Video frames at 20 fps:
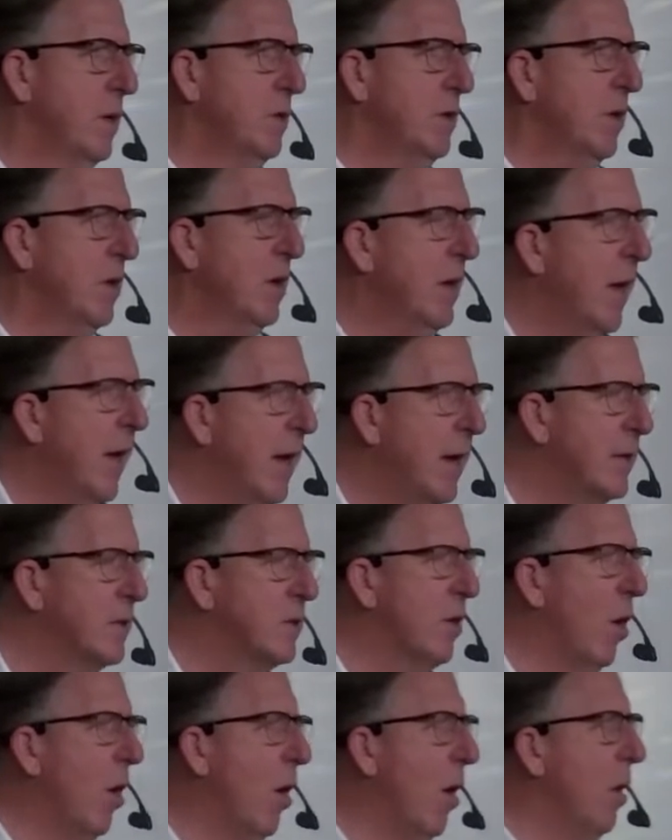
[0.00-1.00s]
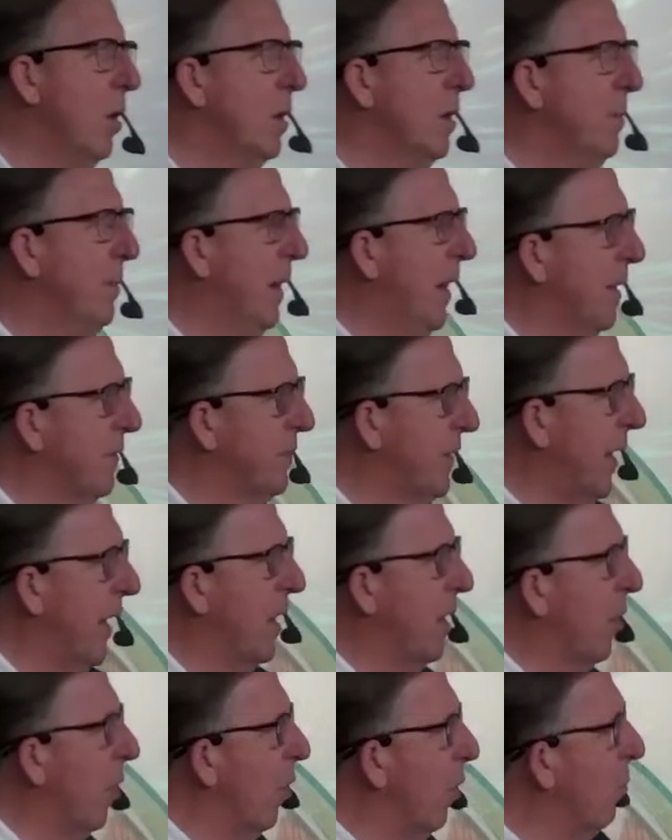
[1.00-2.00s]
So today it's all about
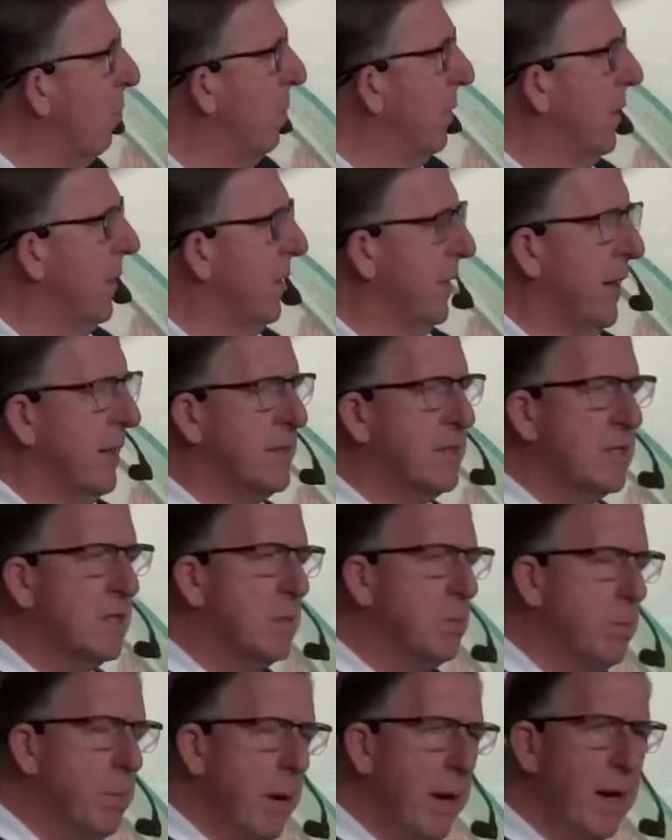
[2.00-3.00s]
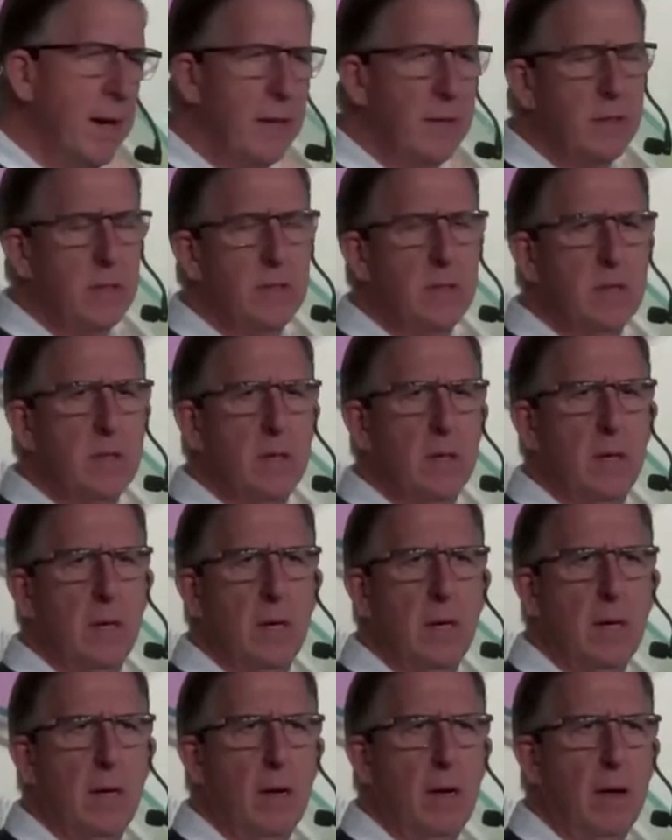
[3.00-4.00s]
that opening, that space
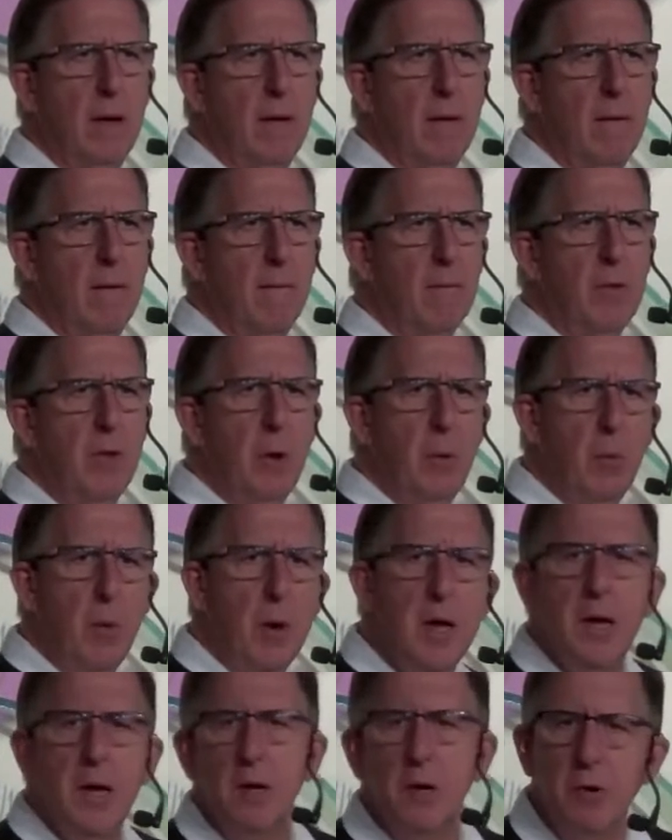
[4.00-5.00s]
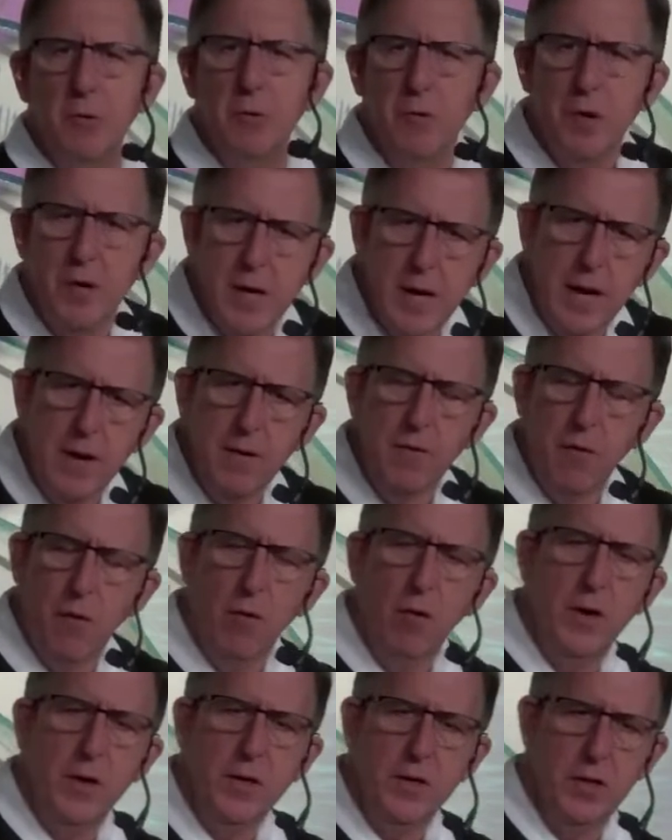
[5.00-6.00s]
that we can create
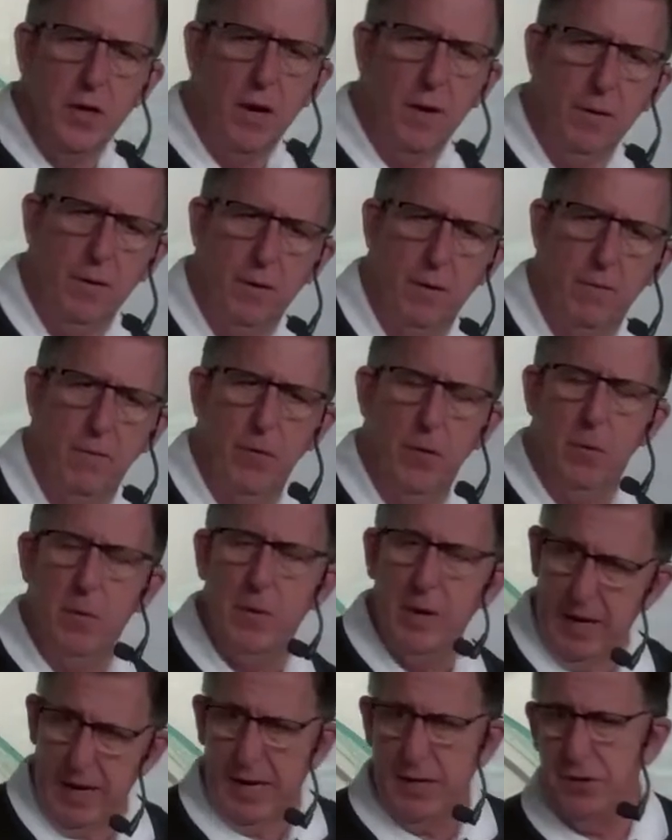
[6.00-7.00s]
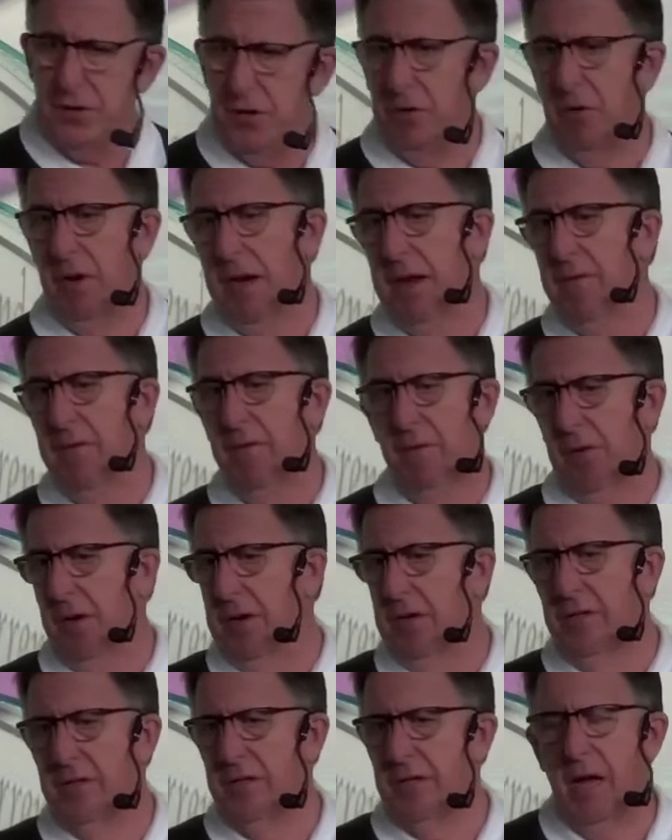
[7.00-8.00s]
for each other, and we can actually create even
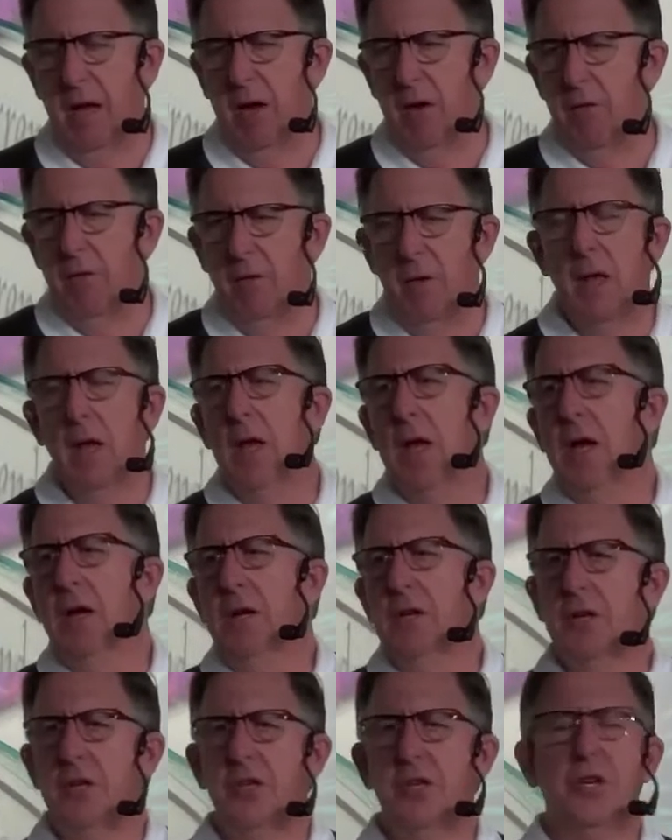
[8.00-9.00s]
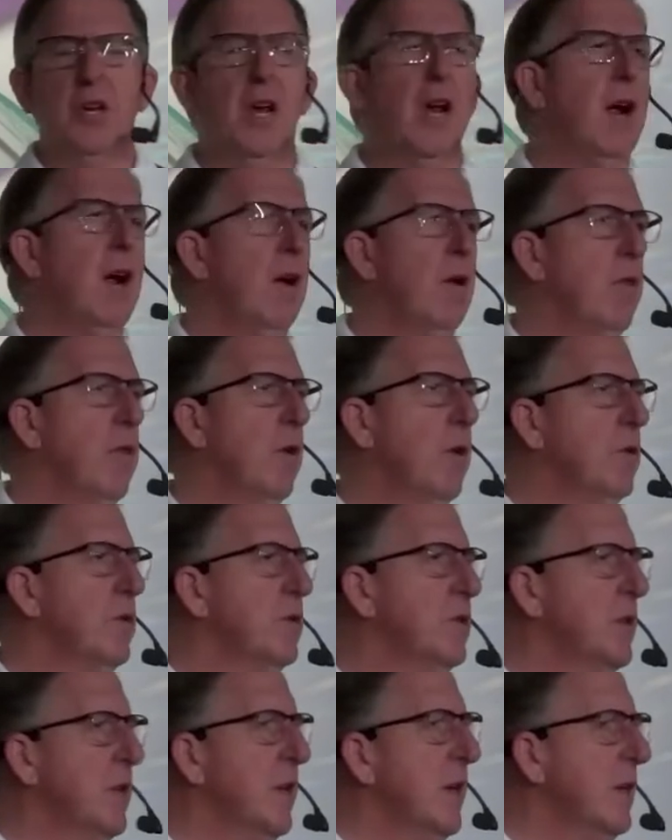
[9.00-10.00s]
for ourselves, to share
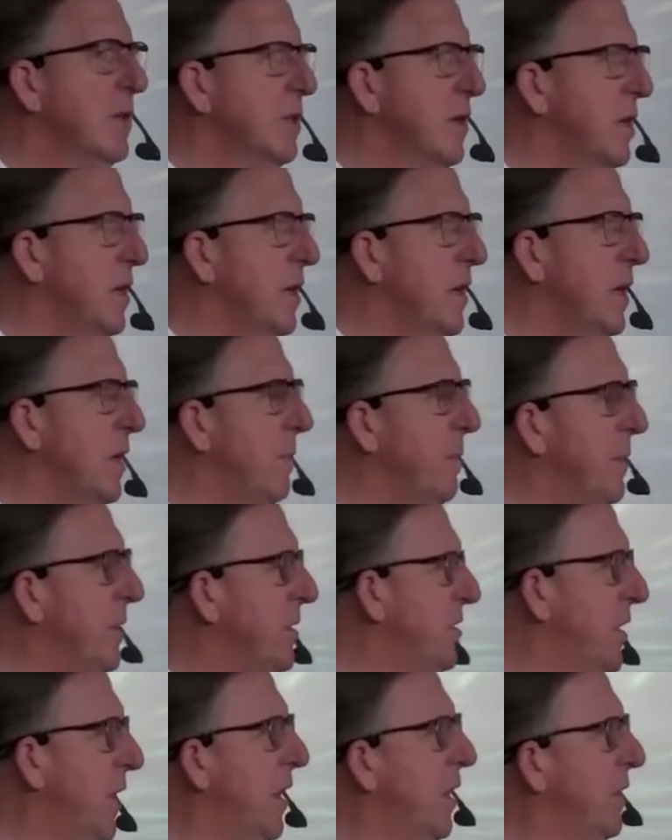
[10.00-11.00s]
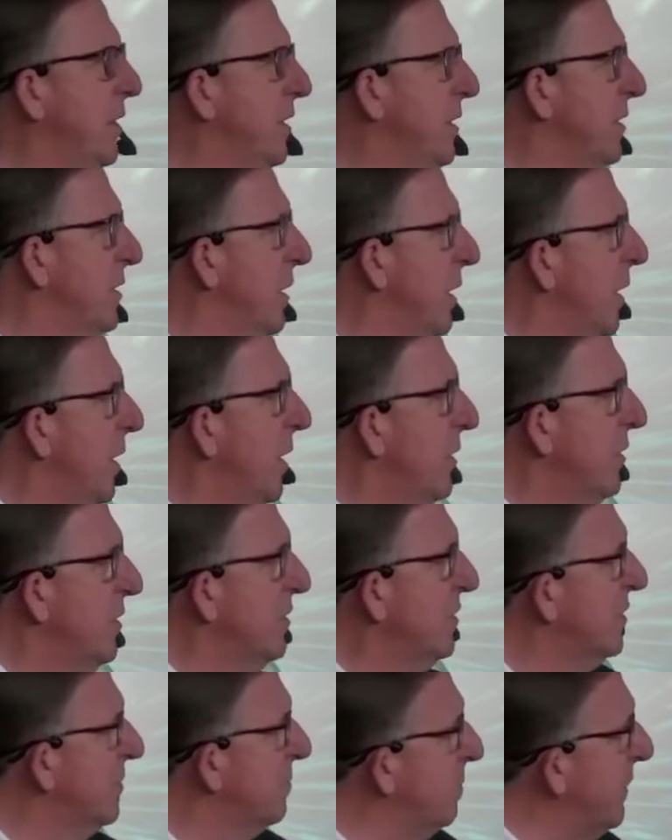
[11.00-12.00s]
those things that need to be shared, to
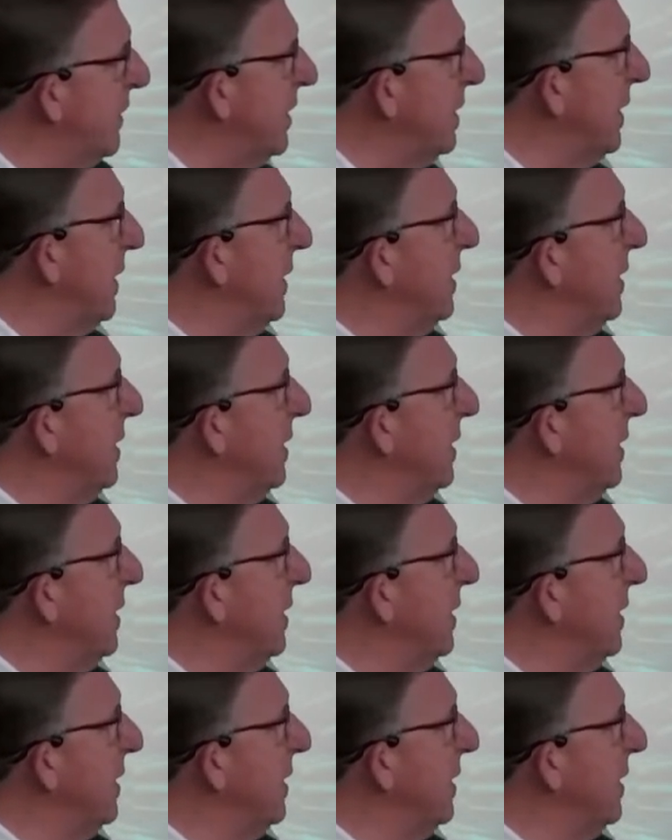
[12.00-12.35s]
speak